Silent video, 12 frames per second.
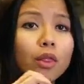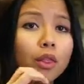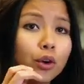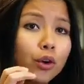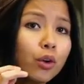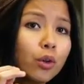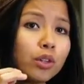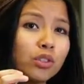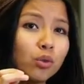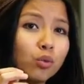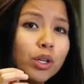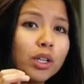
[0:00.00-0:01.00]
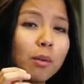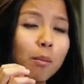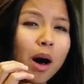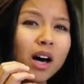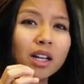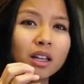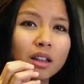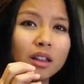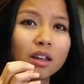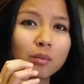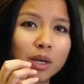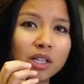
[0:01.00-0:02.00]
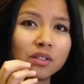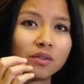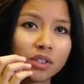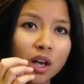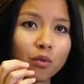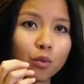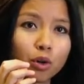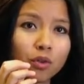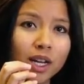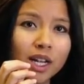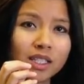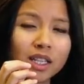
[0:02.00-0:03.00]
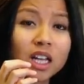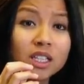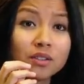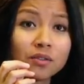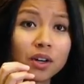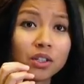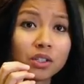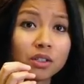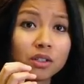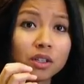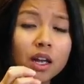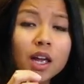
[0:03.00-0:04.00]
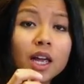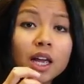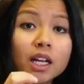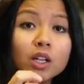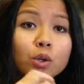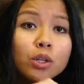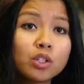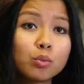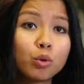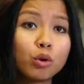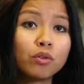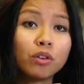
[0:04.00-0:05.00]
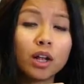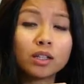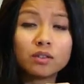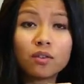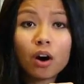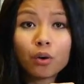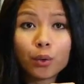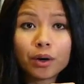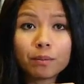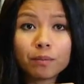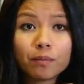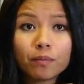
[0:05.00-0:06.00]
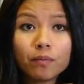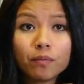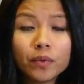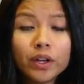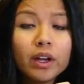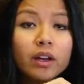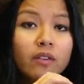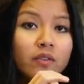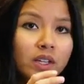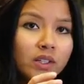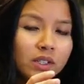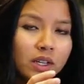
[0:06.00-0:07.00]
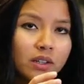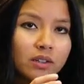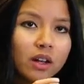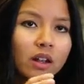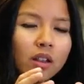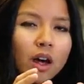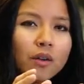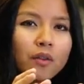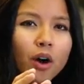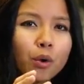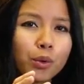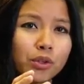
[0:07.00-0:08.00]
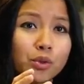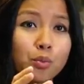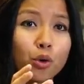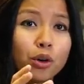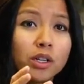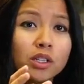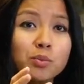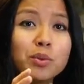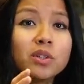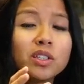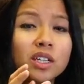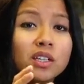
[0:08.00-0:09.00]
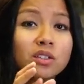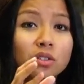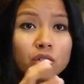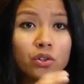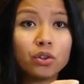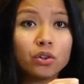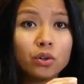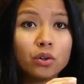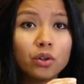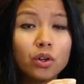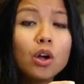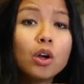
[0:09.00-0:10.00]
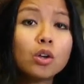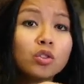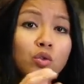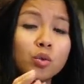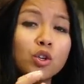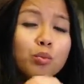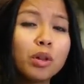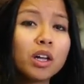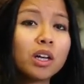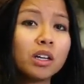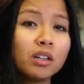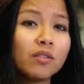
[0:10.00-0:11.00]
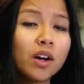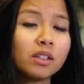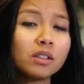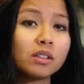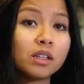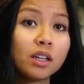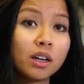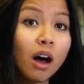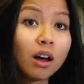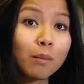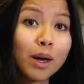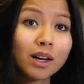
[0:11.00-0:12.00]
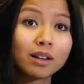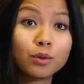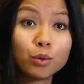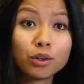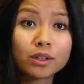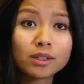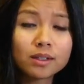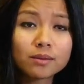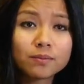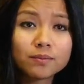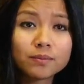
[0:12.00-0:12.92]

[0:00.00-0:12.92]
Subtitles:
The kernel is a really monolithic piece of software that has lots of functions, including support for lots of hardware. These days, a lot of hardware support is built into the kernel, so when you plug in a device, it automatically works.